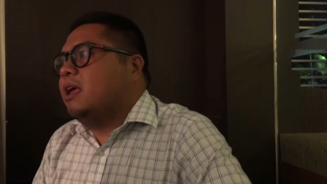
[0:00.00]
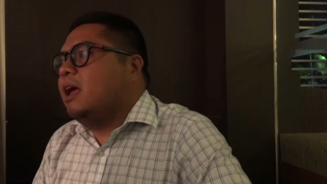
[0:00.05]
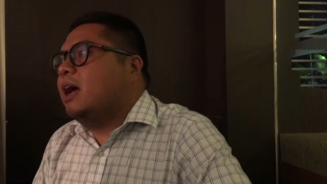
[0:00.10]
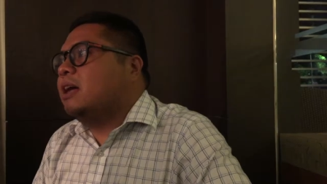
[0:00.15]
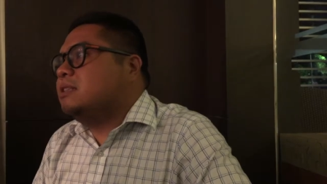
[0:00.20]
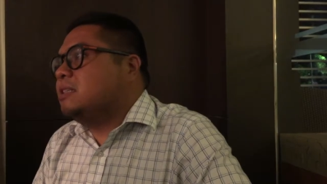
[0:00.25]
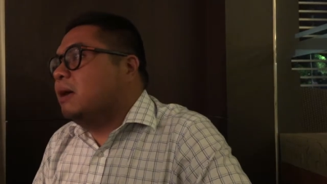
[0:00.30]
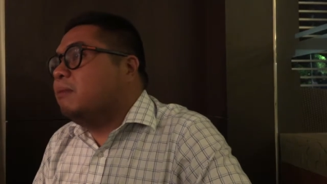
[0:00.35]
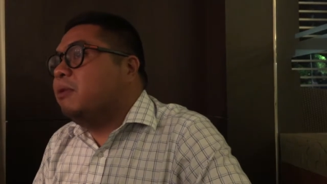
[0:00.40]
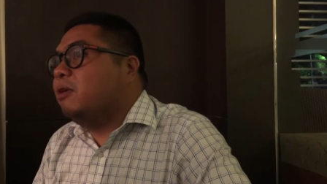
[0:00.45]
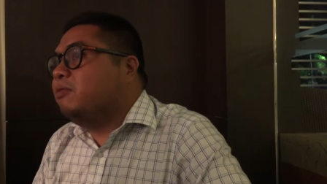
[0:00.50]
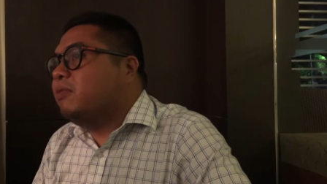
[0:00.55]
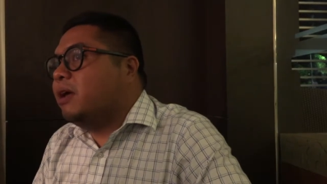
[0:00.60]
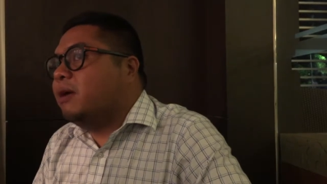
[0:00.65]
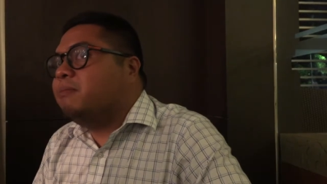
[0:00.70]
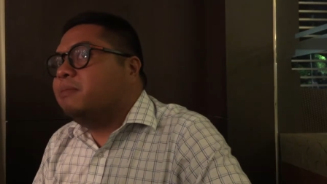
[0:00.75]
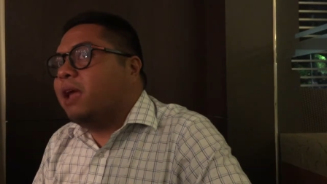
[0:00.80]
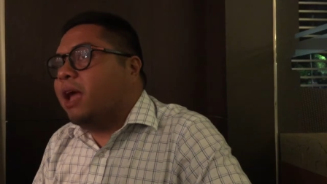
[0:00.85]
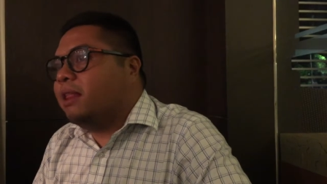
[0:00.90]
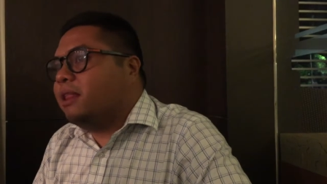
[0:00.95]
Yeah, some of
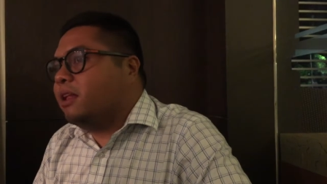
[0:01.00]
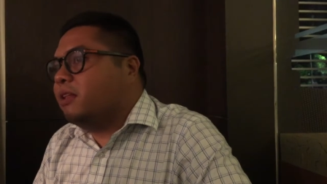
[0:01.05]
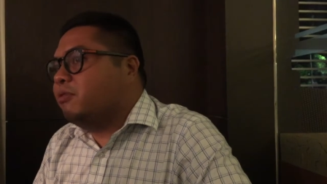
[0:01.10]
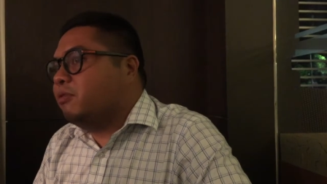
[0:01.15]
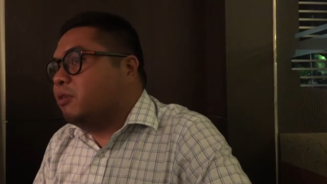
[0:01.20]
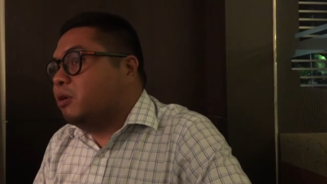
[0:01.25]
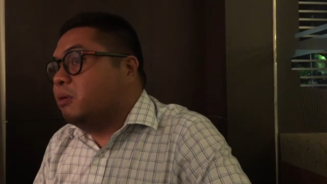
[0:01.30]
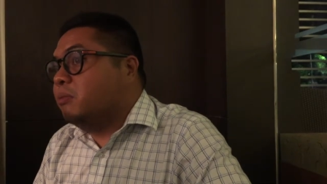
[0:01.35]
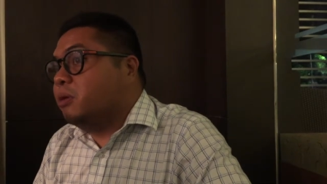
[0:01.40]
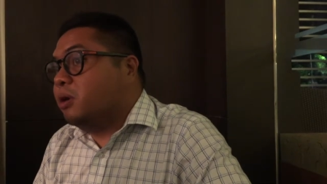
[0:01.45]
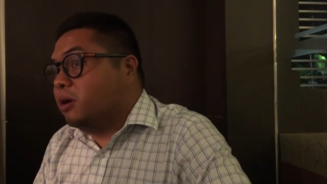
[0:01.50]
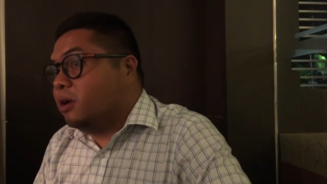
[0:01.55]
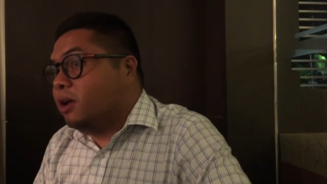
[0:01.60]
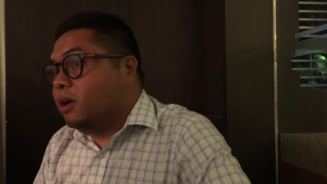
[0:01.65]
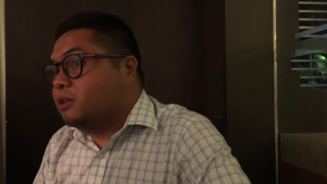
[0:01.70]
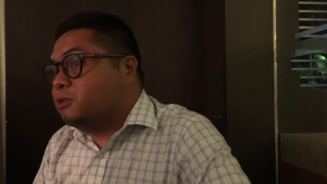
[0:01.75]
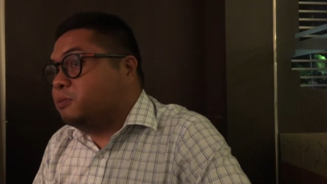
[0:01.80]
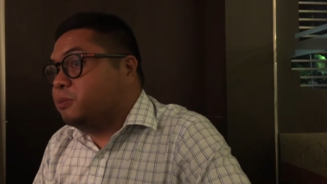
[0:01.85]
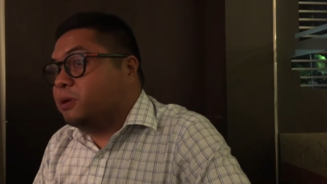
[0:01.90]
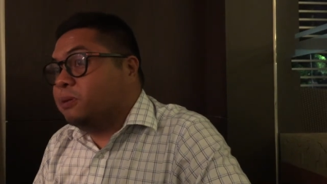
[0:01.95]
them get it for
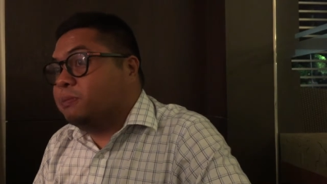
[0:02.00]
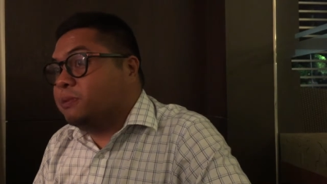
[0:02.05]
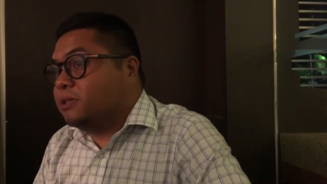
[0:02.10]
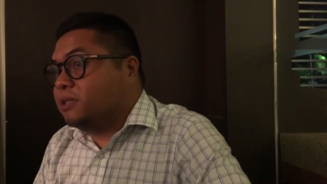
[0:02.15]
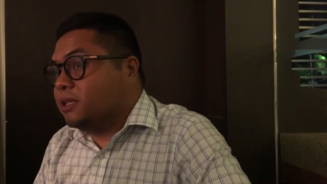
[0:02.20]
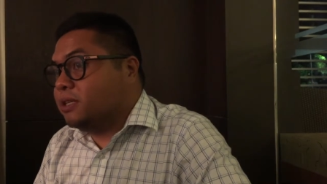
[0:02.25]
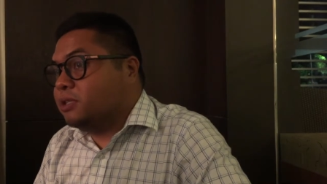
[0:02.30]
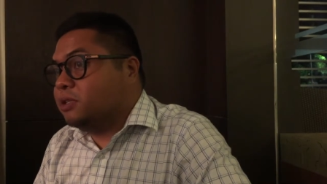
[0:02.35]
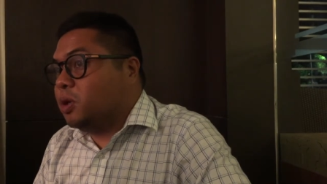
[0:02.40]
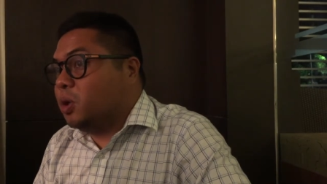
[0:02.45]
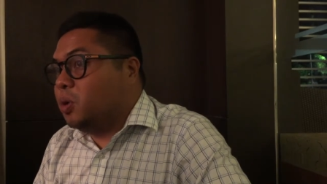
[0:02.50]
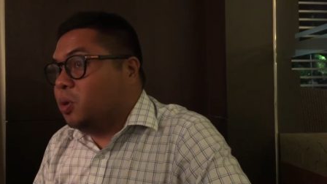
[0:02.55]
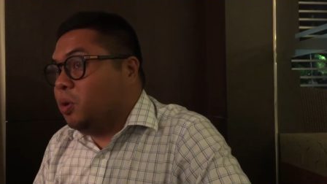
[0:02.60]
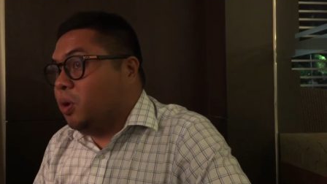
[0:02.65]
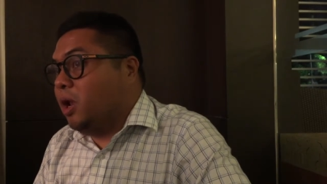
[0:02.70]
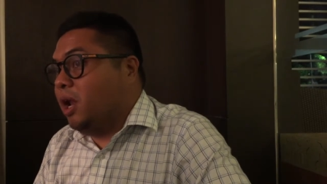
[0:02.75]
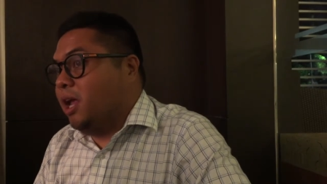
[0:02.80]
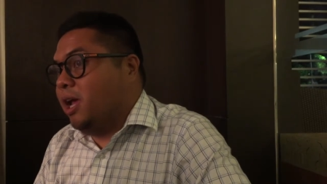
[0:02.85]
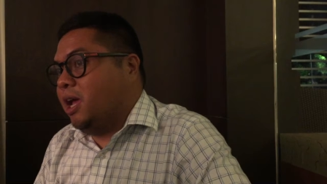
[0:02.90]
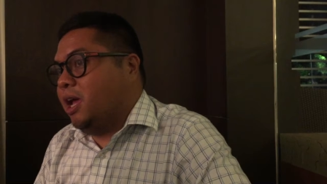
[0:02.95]
mortgage purposes
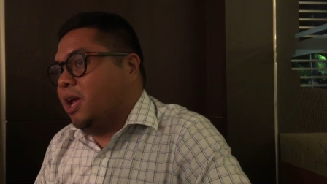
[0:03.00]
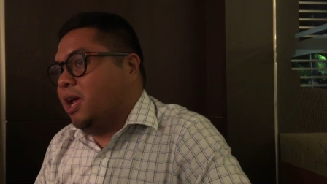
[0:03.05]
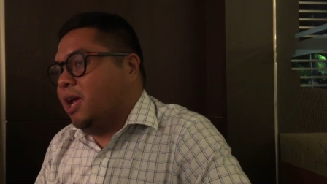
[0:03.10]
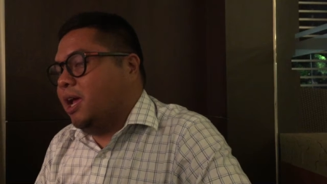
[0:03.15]
only.